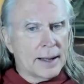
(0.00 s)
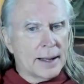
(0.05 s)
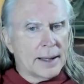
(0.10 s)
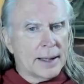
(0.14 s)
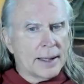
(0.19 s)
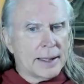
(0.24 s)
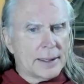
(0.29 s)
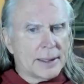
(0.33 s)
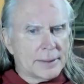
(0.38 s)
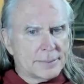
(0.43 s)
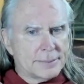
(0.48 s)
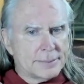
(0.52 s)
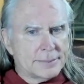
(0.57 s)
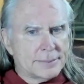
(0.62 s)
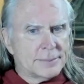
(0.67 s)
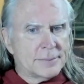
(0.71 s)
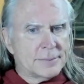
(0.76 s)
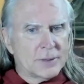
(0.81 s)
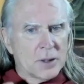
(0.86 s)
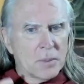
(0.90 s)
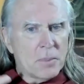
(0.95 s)
Um,
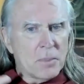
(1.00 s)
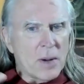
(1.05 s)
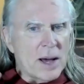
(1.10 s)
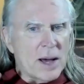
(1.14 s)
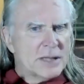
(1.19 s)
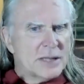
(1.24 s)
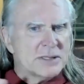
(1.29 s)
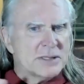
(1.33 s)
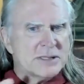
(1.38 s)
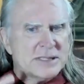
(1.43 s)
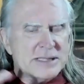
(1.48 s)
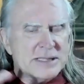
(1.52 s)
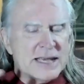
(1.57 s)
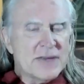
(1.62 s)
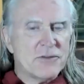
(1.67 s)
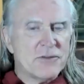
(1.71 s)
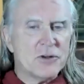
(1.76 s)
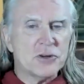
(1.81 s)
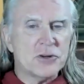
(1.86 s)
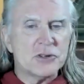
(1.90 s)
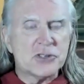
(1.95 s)
your body's
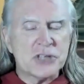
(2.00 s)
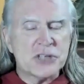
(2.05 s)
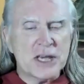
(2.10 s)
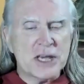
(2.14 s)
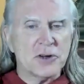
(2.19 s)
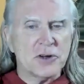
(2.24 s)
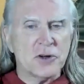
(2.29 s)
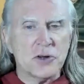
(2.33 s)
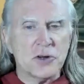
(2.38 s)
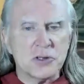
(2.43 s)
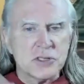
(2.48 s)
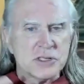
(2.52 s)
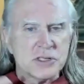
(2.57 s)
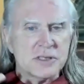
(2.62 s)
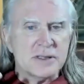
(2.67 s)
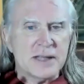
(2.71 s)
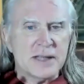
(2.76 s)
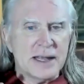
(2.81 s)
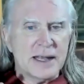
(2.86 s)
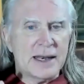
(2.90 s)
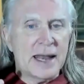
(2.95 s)
giving you signals
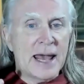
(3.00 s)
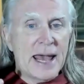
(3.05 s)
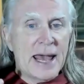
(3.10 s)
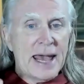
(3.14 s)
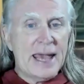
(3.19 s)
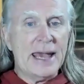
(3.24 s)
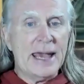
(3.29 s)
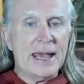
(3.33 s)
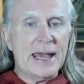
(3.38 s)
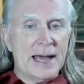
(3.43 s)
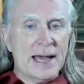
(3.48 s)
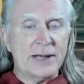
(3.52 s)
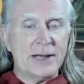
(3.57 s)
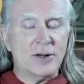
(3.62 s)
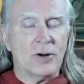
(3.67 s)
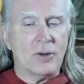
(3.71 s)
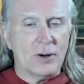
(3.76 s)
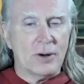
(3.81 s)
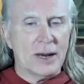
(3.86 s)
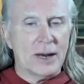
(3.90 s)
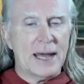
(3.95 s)
that hey, I
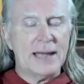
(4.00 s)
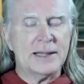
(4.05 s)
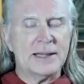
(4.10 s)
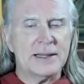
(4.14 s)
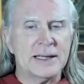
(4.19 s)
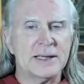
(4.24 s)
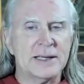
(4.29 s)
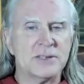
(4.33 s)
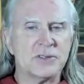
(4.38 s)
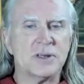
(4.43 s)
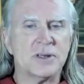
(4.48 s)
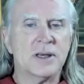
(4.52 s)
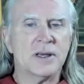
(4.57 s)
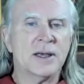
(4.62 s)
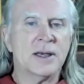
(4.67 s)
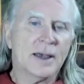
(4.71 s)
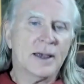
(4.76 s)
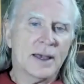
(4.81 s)
don't like this,